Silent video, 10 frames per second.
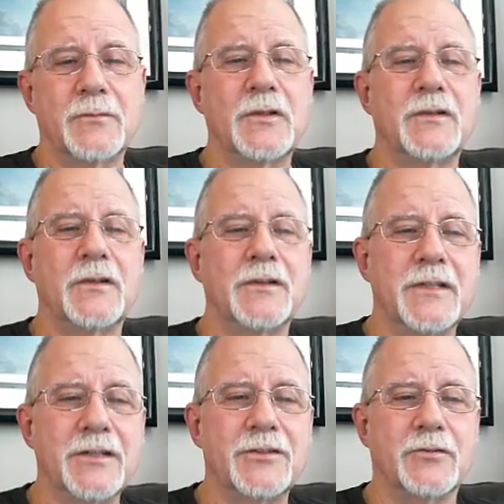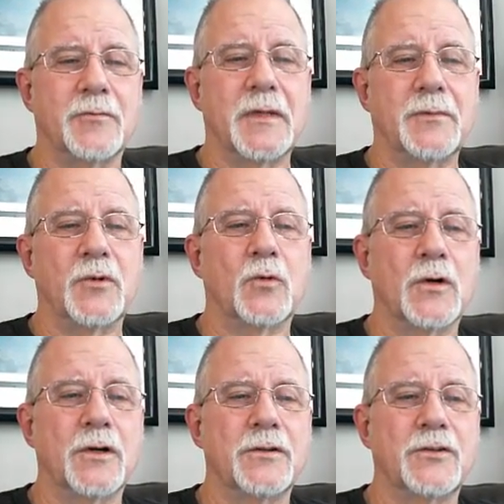for some reason, it doesn't
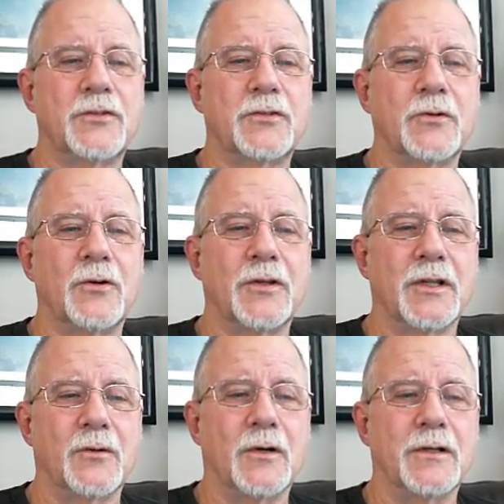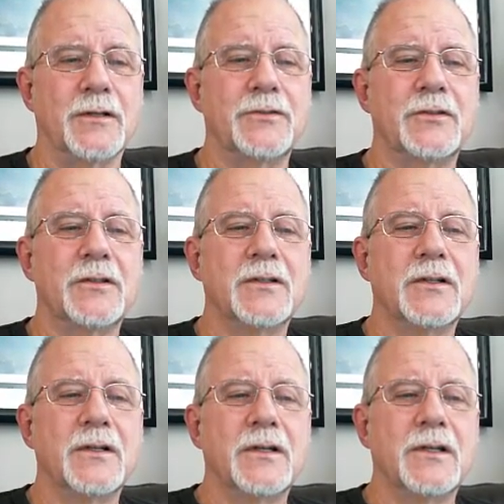remember where this scrolling was.
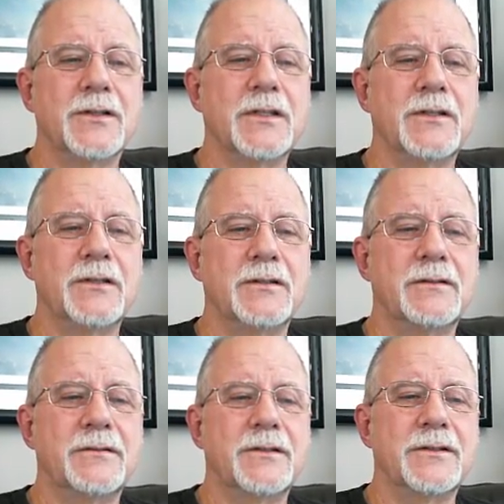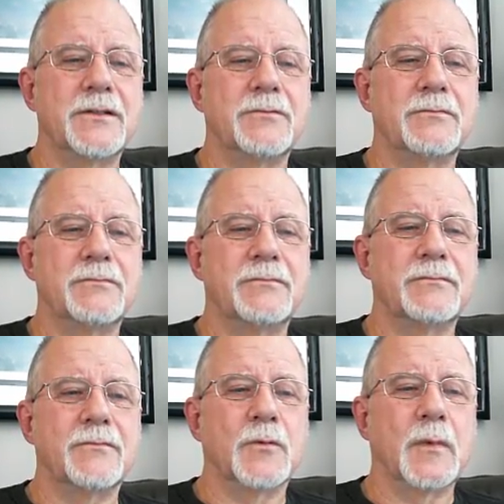It did
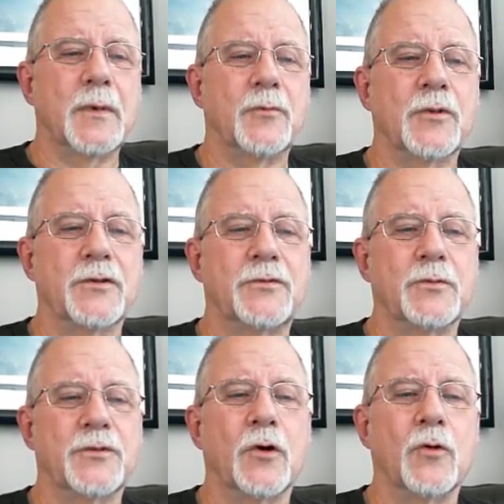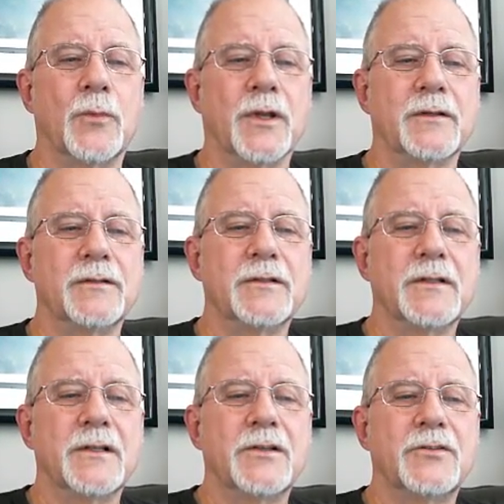remember this was open,
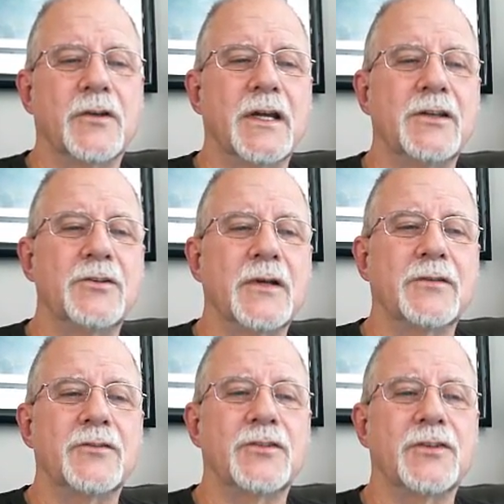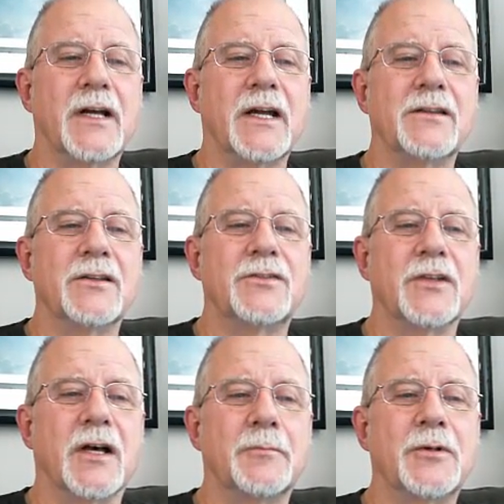so I do have to slide
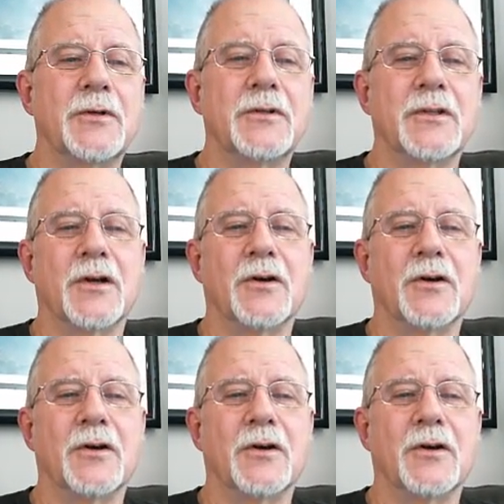this up,